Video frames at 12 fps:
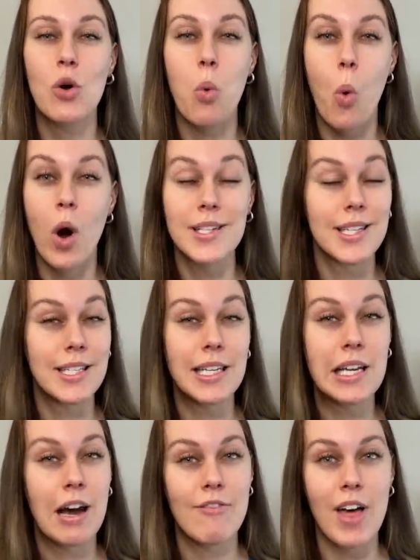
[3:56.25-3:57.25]

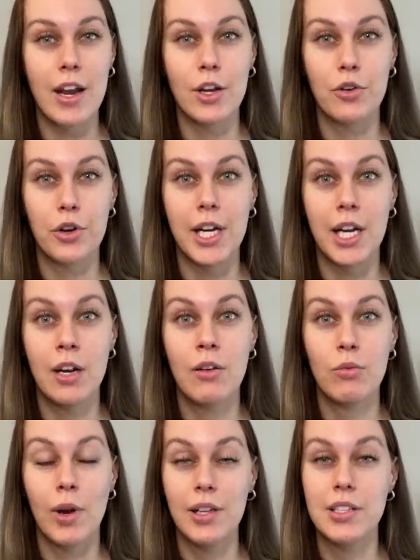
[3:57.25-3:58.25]
quantity of that ingredient
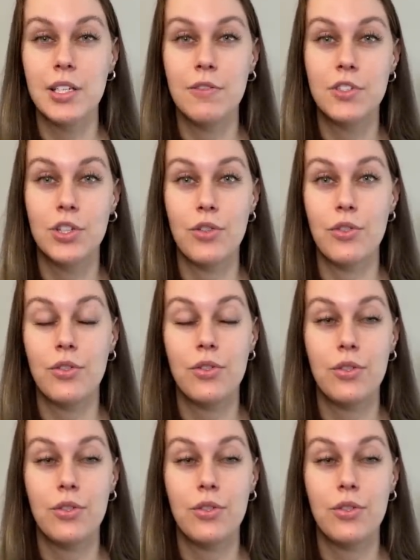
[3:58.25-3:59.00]
relative to